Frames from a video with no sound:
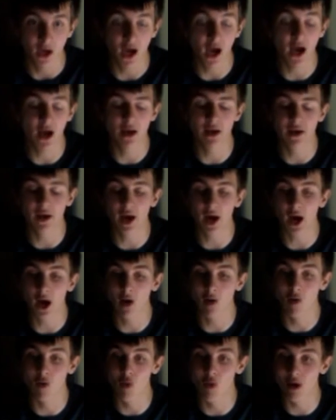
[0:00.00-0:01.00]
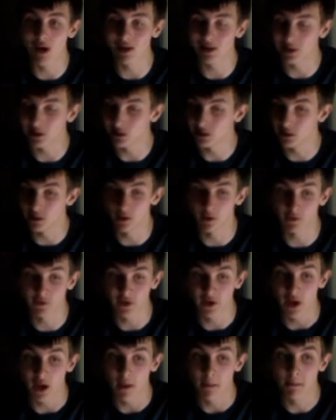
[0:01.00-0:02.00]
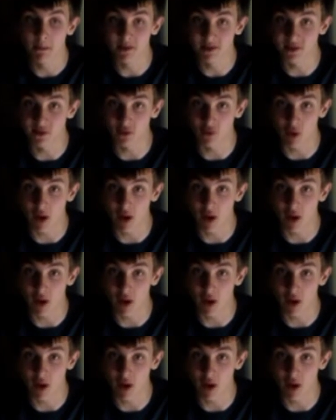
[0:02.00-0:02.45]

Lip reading: And I really loved Mr.